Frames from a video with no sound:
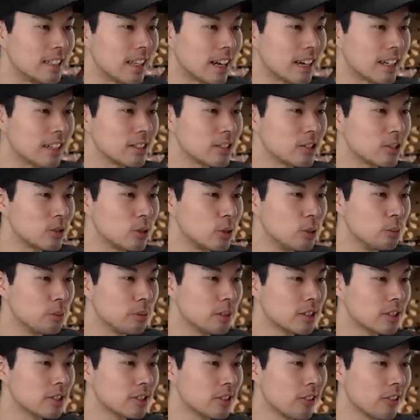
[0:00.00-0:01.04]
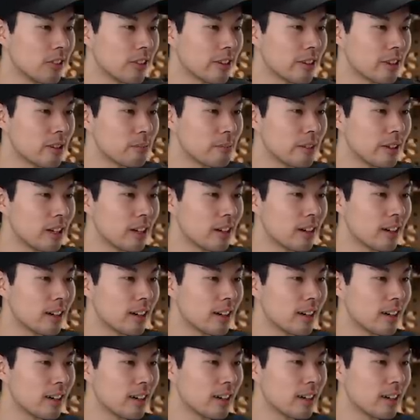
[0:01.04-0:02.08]
Is that a Super Soaker up here?
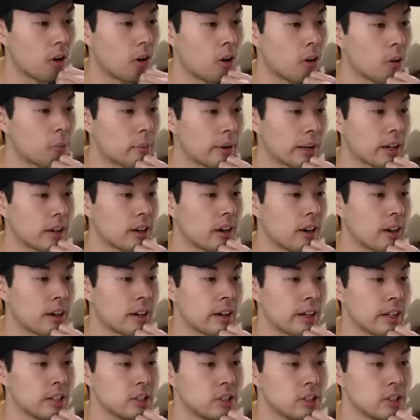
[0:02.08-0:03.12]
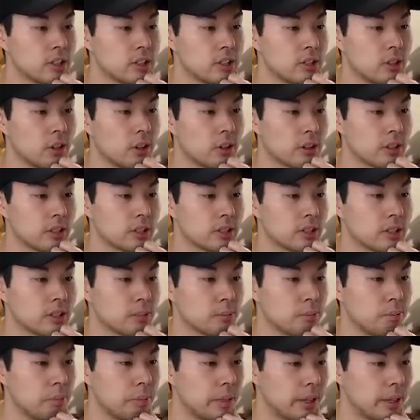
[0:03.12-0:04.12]
Oh my god, and I just noticed this